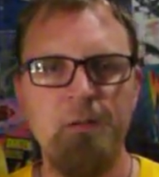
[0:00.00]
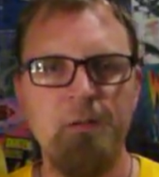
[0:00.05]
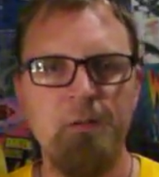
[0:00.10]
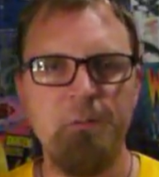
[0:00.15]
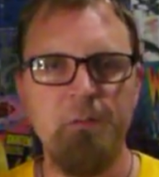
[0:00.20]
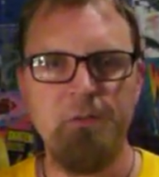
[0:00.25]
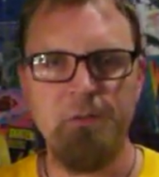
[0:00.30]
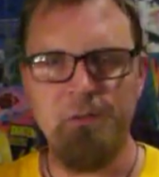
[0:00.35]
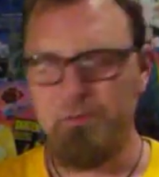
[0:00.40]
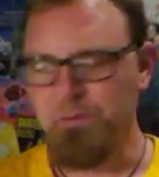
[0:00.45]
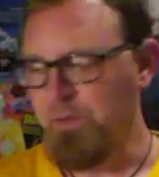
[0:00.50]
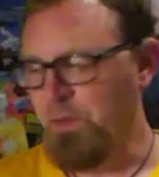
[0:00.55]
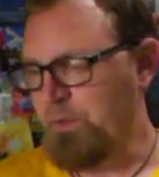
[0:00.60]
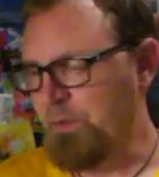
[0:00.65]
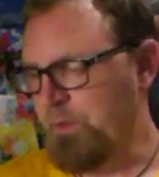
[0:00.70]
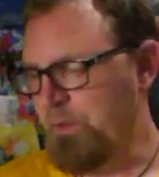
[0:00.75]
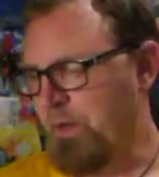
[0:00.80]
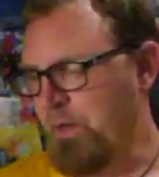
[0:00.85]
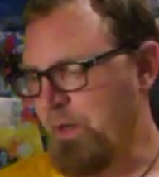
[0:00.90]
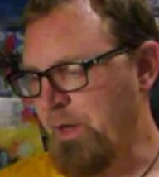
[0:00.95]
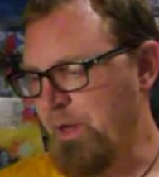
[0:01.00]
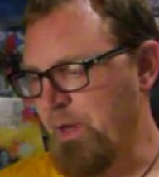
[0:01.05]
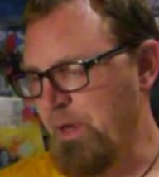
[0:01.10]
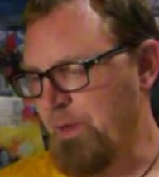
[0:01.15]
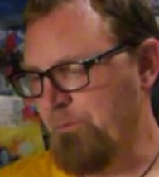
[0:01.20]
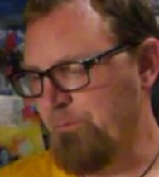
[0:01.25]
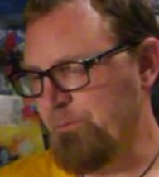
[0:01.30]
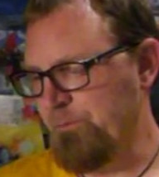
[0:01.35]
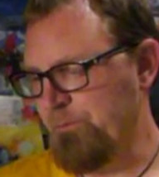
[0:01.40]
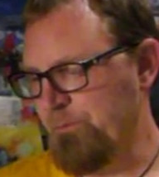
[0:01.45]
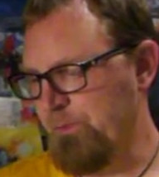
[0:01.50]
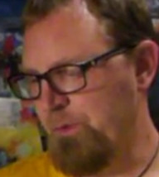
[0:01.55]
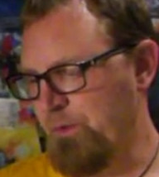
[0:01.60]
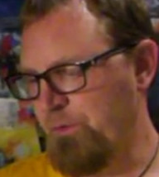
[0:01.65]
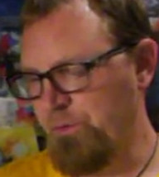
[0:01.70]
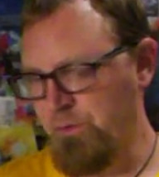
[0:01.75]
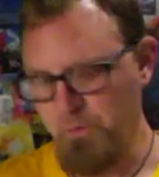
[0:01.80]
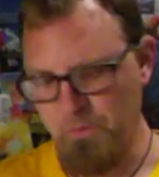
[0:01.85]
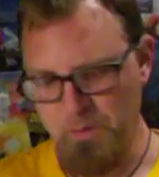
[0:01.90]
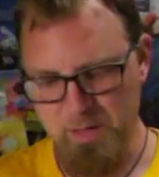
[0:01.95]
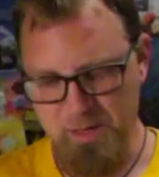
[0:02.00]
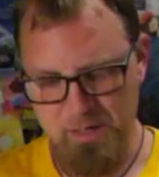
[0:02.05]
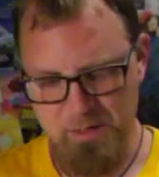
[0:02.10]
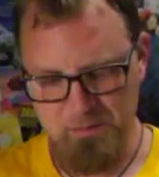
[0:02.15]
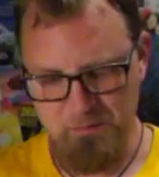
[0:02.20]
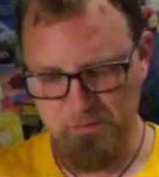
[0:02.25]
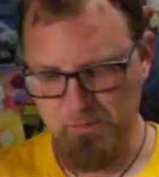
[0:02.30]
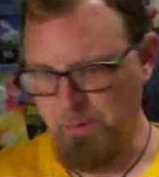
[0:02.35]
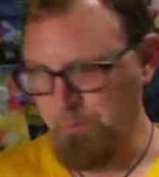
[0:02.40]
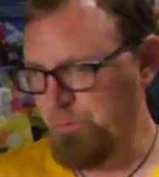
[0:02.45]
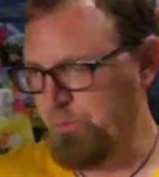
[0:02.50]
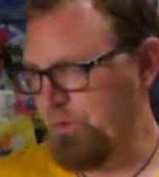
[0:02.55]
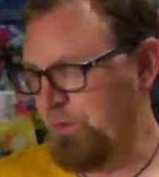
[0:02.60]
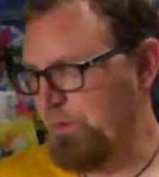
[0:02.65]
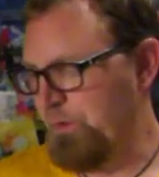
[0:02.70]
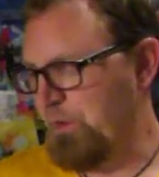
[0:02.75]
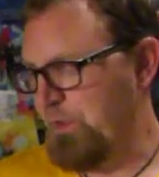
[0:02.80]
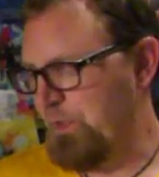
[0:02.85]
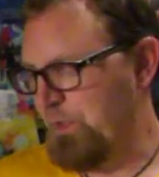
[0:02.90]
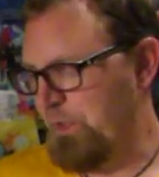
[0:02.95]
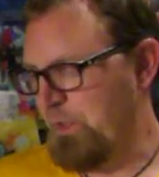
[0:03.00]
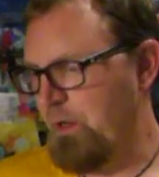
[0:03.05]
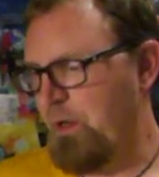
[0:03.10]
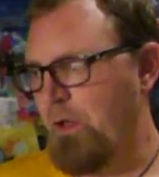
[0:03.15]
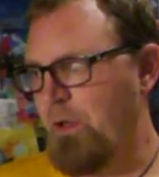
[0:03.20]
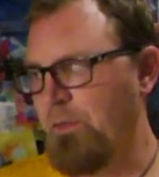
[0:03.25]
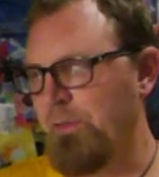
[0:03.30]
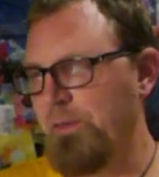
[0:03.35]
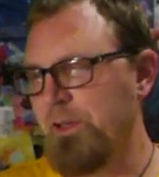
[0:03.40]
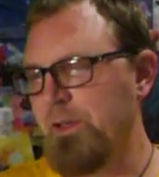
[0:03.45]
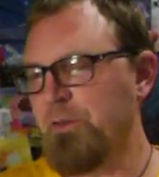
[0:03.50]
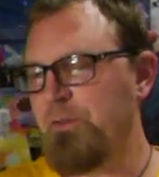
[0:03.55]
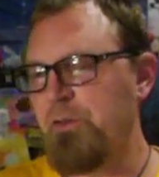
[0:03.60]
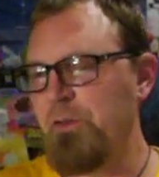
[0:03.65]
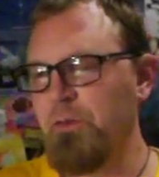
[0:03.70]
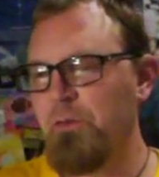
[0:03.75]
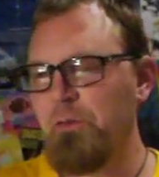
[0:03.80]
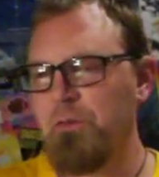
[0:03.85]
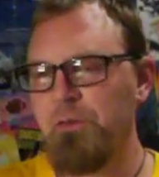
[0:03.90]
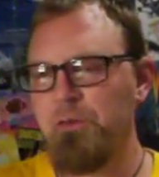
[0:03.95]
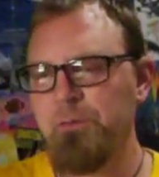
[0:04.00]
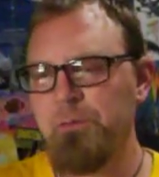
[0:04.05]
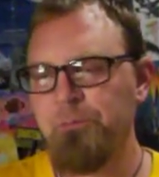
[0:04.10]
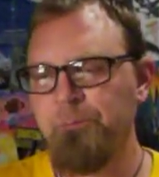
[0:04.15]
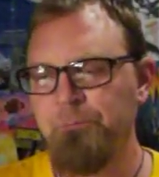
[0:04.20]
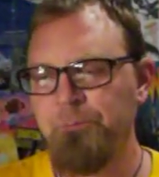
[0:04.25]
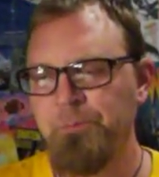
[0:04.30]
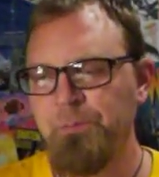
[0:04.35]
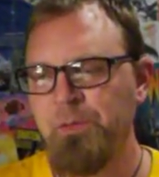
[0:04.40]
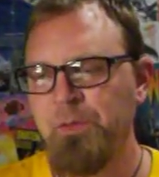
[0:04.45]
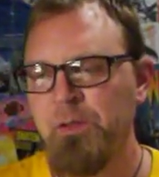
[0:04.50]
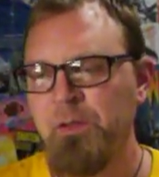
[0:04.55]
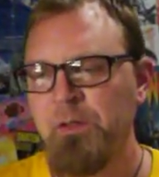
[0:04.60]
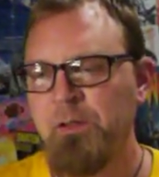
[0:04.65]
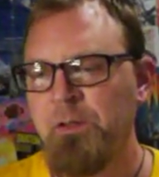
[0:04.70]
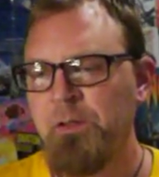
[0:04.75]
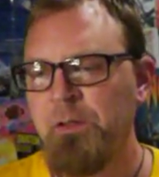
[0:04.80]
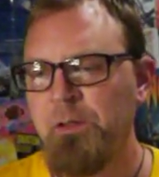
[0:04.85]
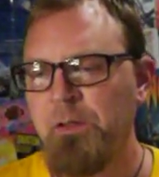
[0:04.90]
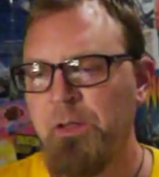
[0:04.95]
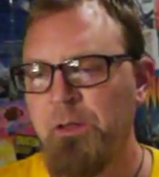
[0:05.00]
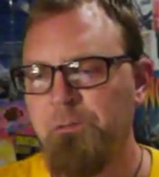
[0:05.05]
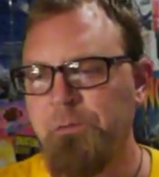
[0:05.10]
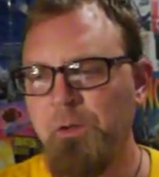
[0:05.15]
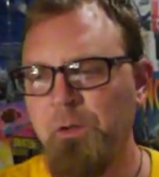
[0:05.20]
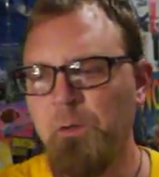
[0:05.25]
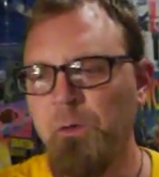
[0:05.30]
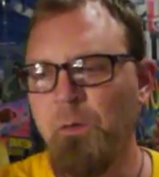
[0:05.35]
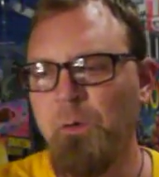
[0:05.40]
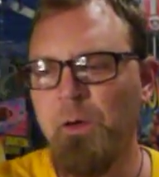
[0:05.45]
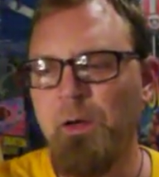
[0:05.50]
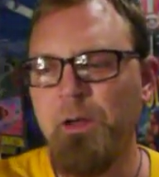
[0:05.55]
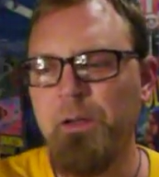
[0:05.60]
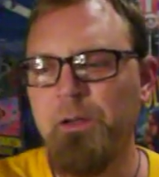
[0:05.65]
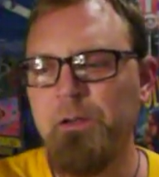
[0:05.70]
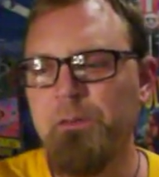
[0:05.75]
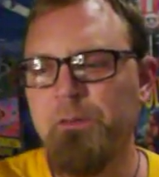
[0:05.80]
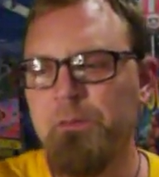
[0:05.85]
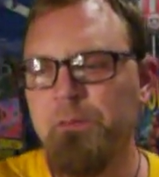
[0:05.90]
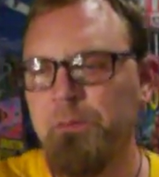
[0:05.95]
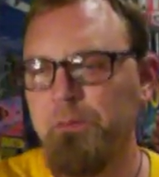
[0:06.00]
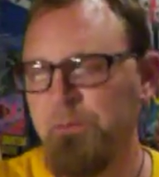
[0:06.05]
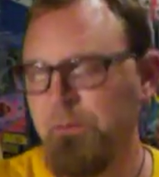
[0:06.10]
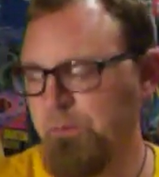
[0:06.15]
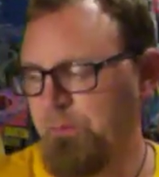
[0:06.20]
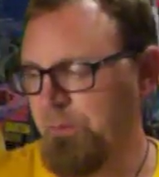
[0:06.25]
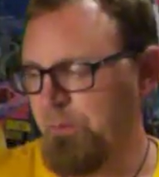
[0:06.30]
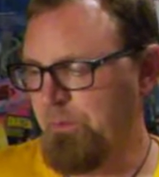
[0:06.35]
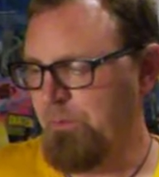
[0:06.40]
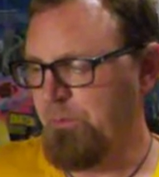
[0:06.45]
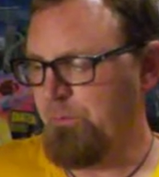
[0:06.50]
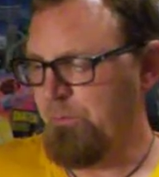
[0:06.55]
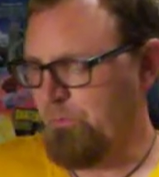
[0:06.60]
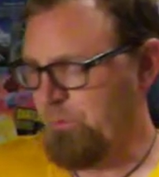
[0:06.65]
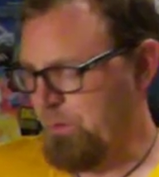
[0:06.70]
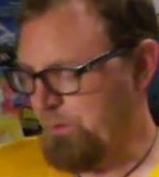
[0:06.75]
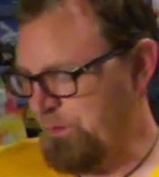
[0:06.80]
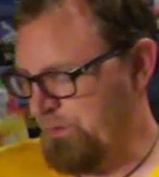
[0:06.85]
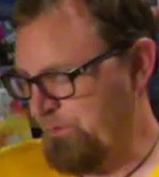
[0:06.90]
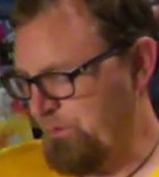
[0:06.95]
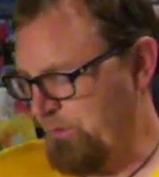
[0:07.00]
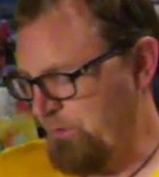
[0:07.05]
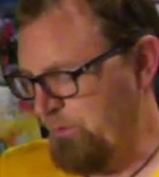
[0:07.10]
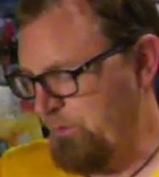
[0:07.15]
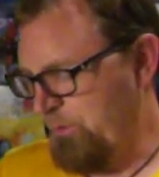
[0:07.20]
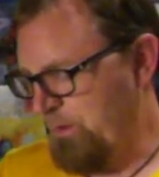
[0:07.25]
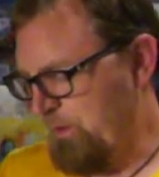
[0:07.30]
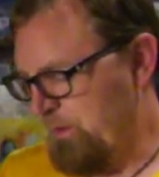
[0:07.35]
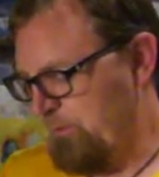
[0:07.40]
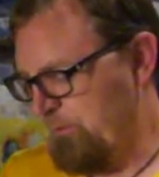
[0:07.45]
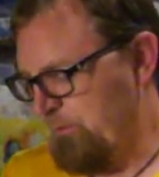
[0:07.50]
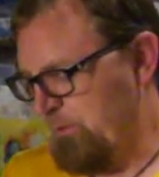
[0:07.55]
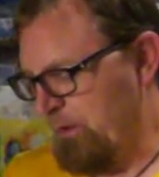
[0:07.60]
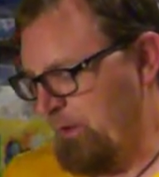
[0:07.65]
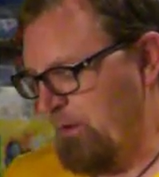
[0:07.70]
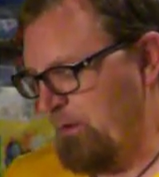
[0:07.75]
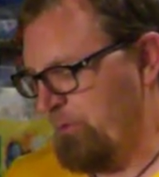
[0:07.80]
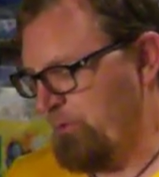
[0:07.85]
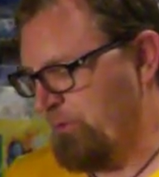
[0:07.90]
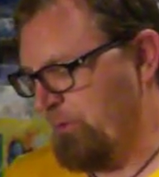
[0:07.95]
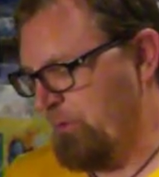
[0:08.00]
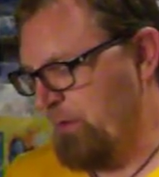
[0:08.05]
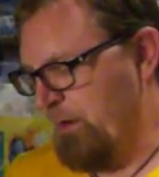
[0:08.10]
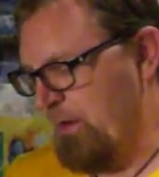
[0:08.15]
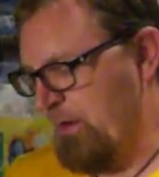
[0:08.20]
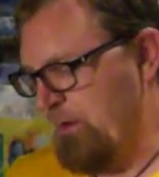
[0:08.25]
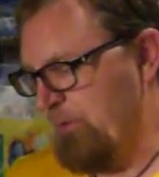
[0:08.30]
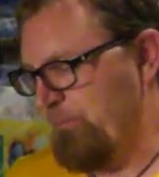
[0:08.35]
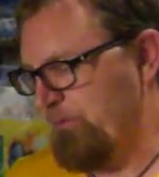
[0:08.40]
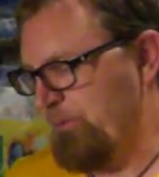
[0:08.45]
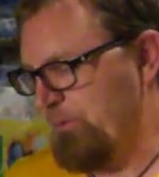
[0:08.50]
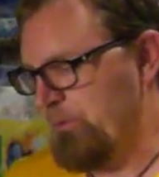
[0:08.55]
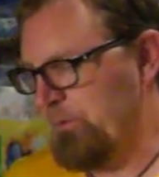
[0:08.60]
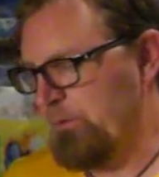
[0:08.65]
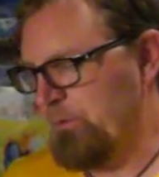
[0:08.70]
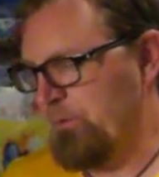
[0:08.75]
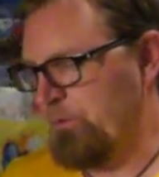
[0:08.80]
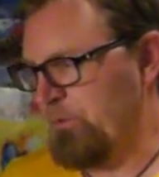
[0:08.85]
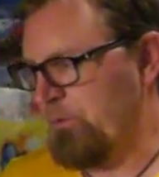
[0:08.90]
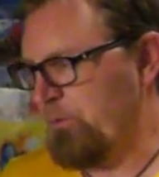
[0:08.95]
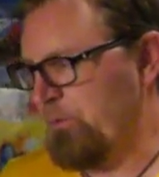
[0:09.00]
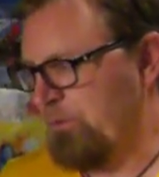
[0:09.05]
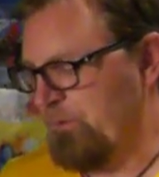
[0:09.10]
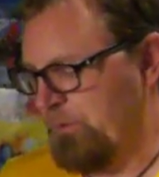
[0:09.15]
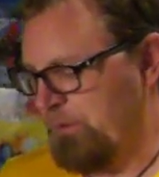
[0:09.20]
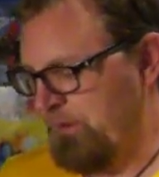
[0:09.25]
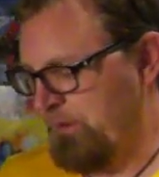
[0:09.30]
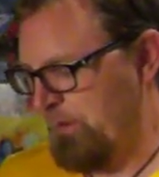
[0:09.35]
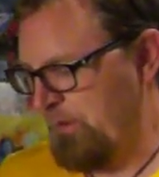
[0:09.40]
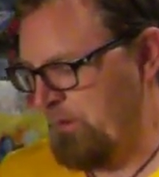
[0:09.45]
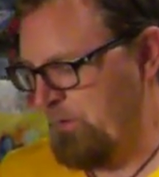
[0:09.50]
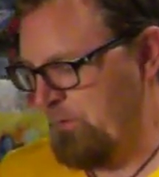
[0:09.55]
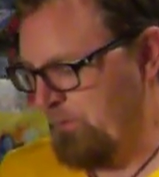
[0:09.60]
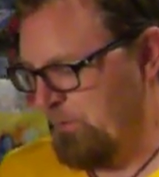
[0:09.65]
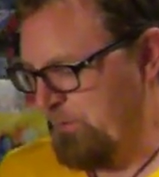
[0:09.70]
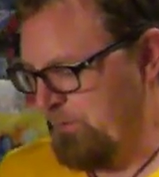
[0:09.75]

Miskatonic High issue 8. I'm sure you can get all the issues if you wanted to do that. I also have, oh shoot, where did they go?